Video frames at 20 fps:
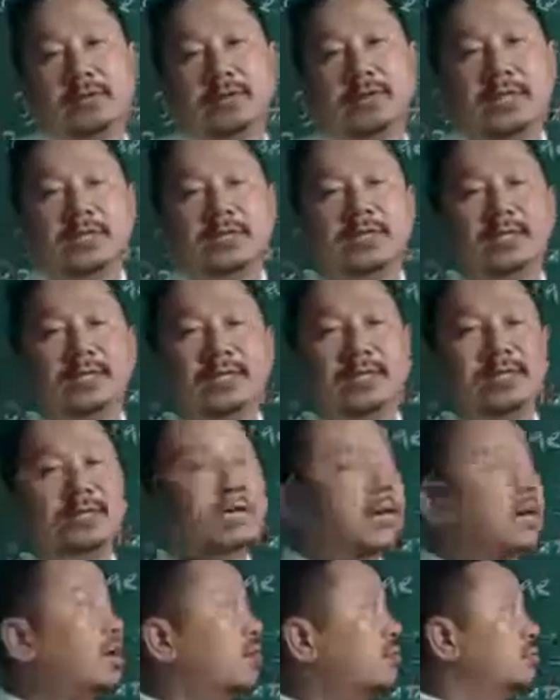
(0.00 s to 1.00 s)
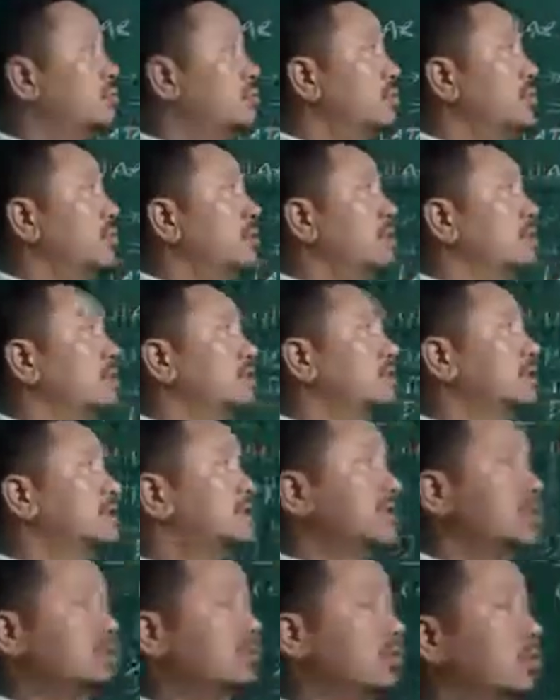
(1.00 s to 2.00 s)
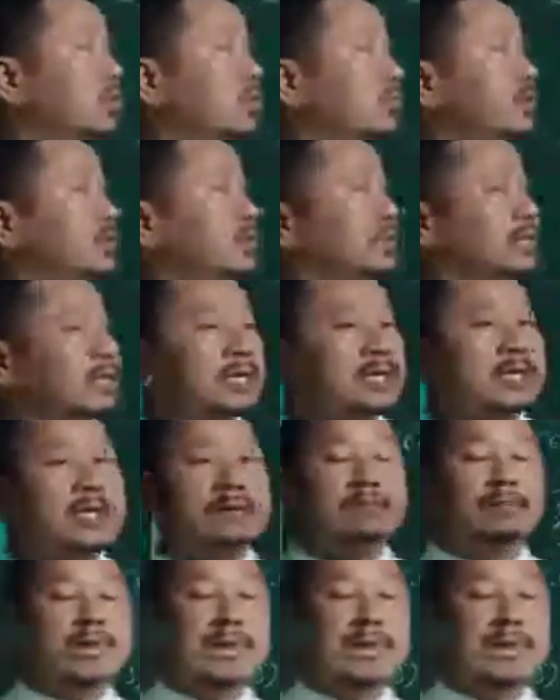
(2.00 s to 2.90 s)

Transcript: Okay, this is how this hemoglobin